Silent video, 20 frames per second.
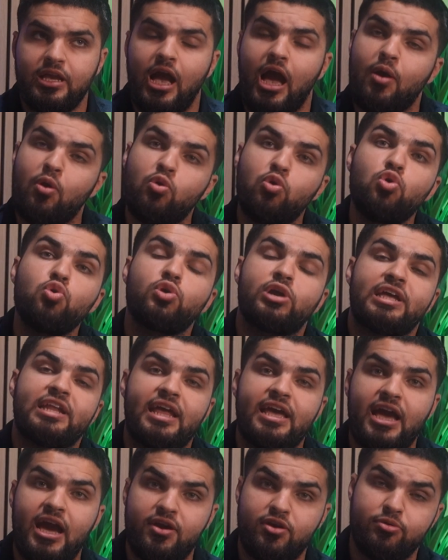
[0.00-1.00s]
who can
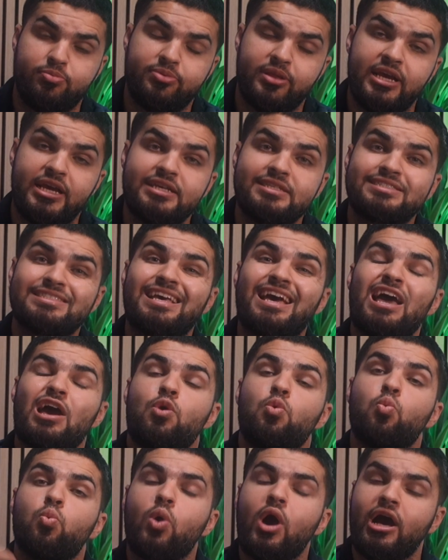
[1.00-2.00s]
AI replace,
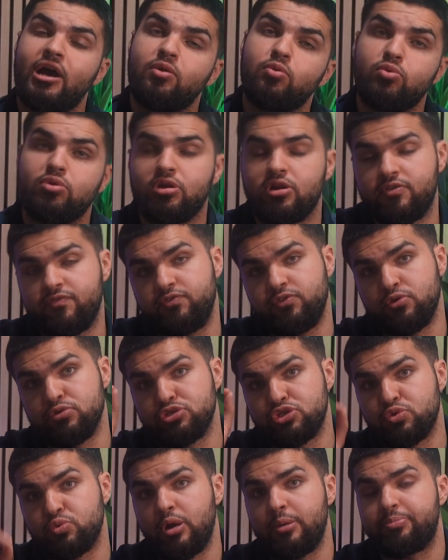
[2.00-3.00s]
what
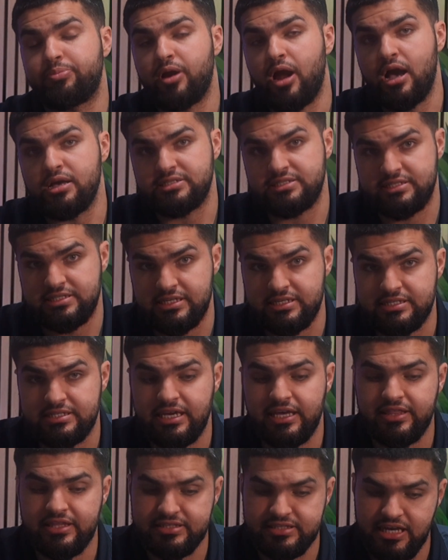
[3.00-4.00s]
workflows or what processes
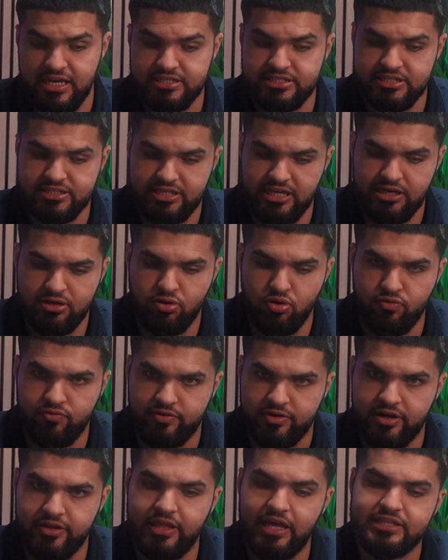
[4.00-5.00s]
can this agent take
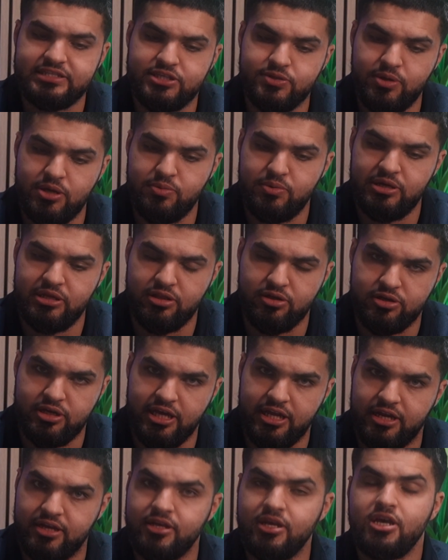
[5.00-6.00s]
over? And that's the way we look
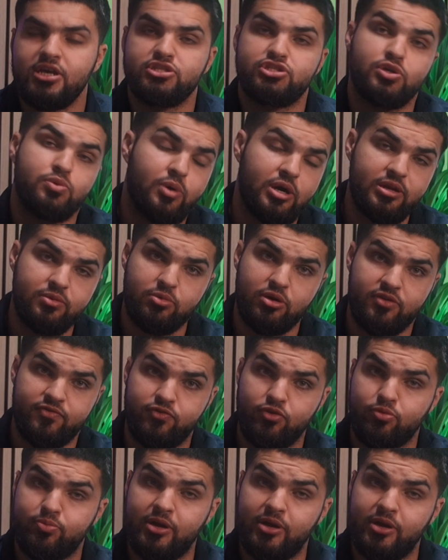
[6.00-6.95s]
at it. So one workflow